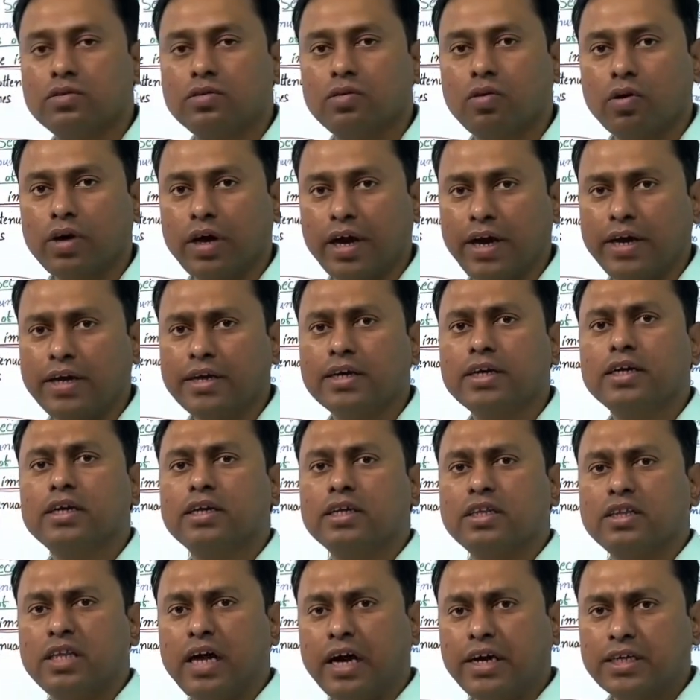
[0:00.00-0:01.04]
Okay,
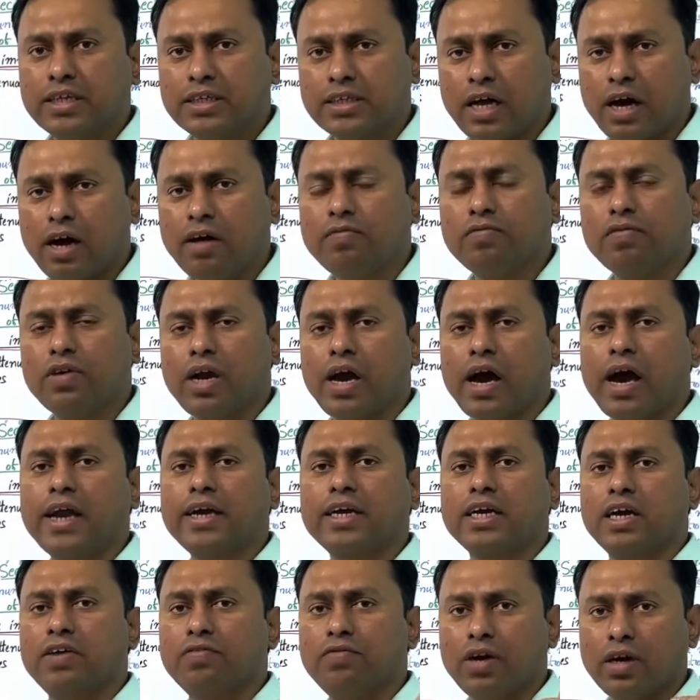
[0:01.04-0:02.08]
that is the we are
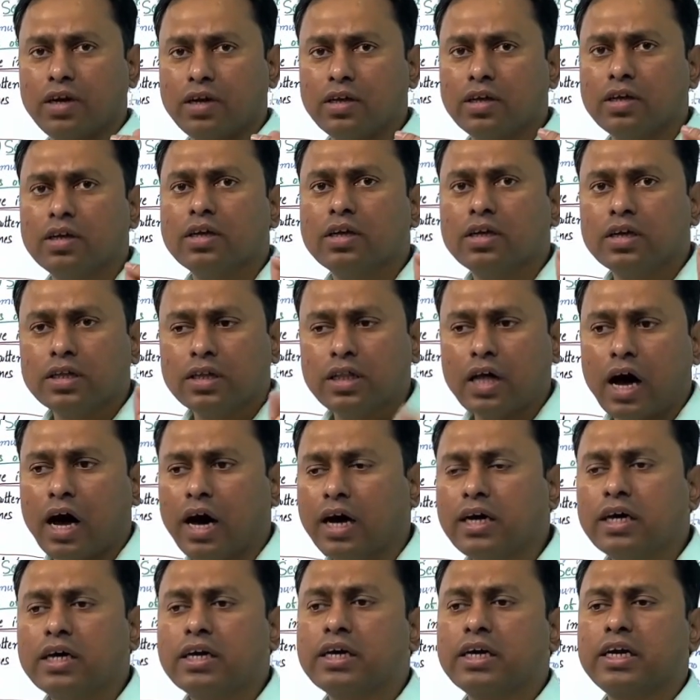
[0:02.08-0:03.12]
giving
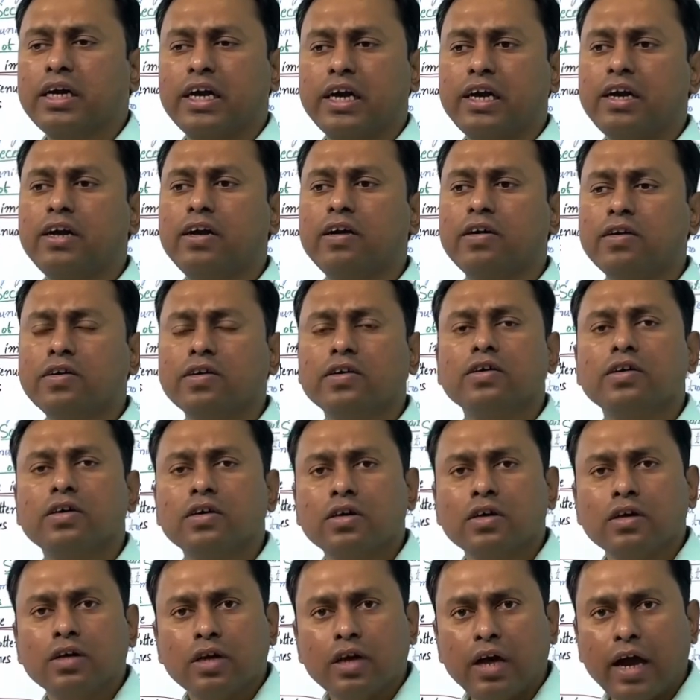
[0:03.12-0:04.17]
the killed
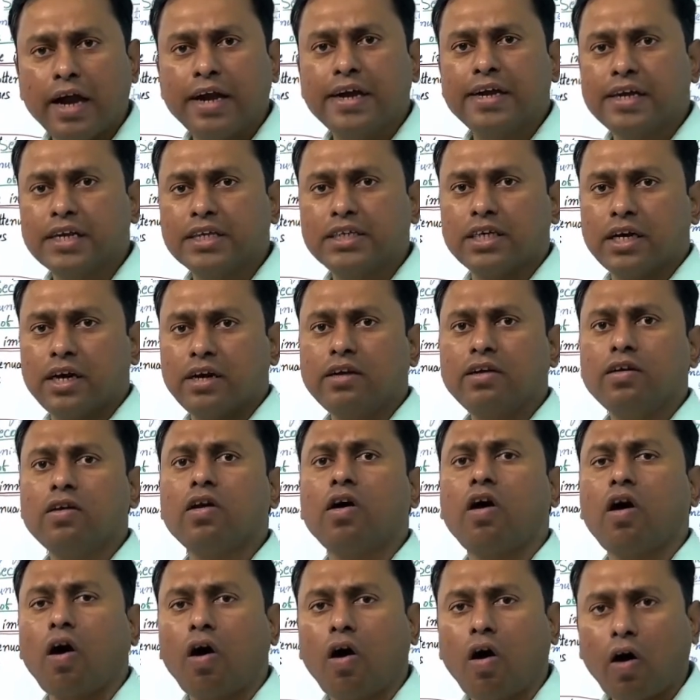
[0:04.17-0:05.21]
antigen,
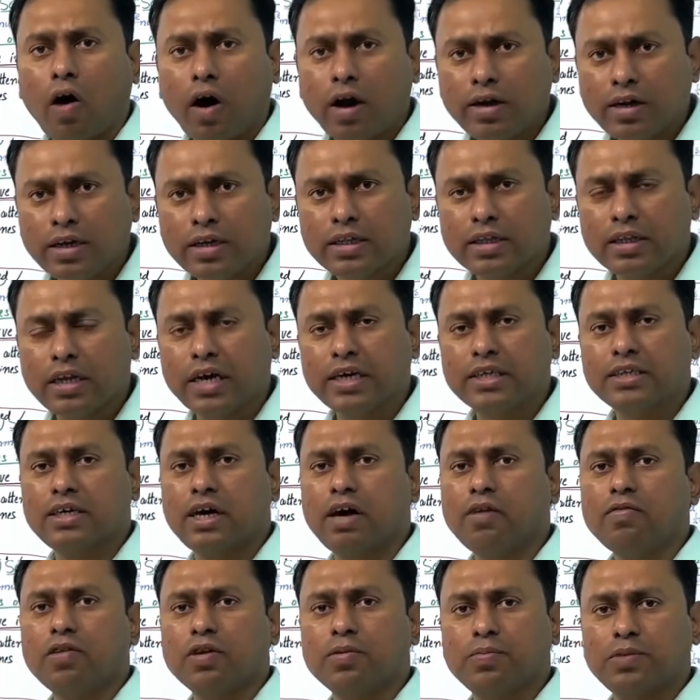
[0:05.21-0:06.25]
or that is
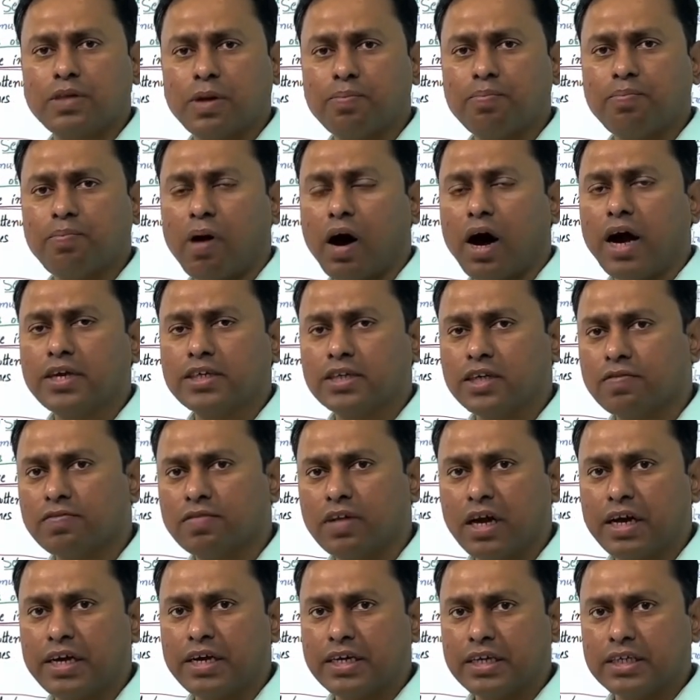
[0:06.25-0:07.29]
the some parts of the
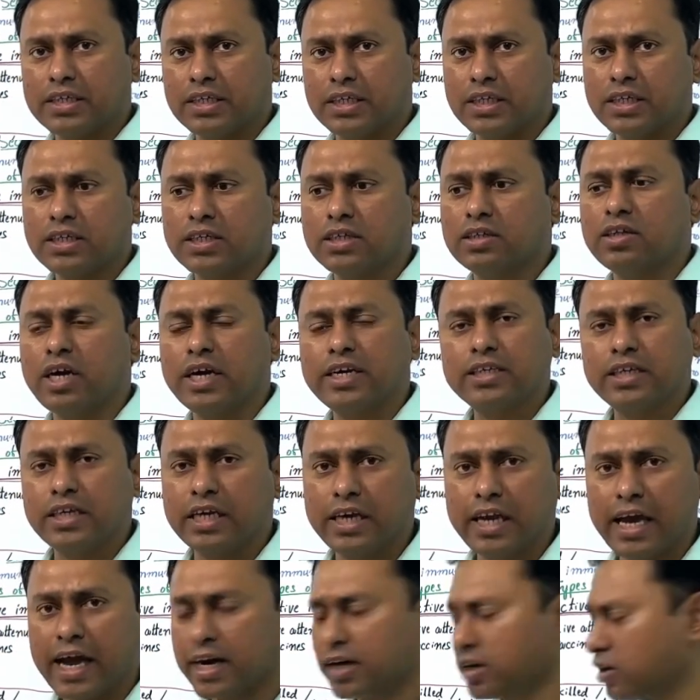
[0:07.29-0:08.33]
antigens that is
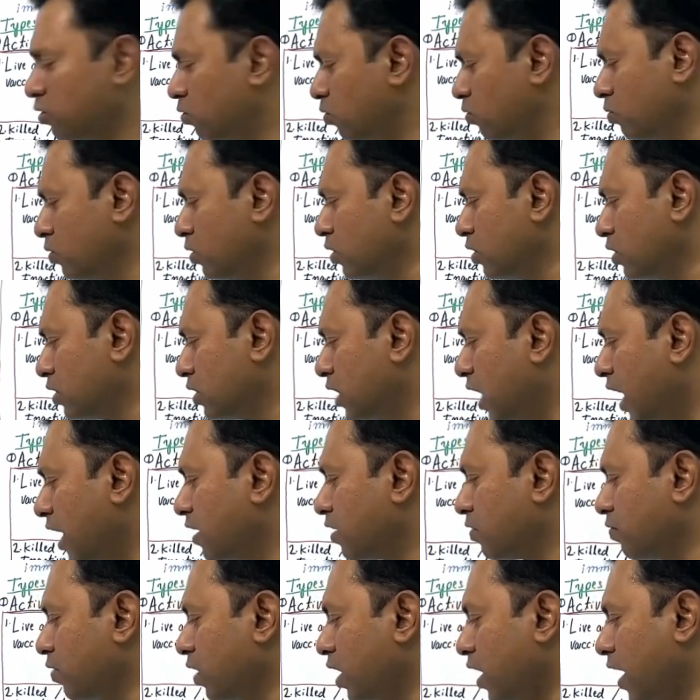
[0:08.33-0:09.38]
inactive,
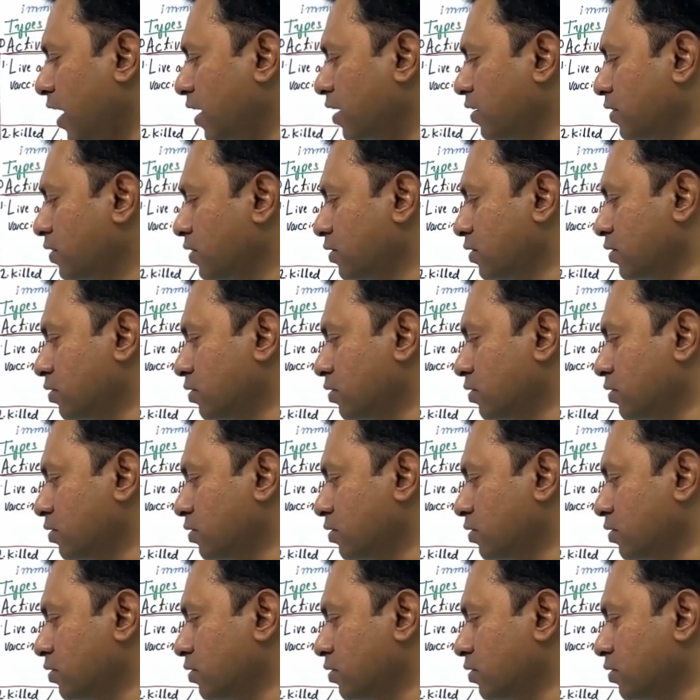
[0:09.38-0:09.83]
that we are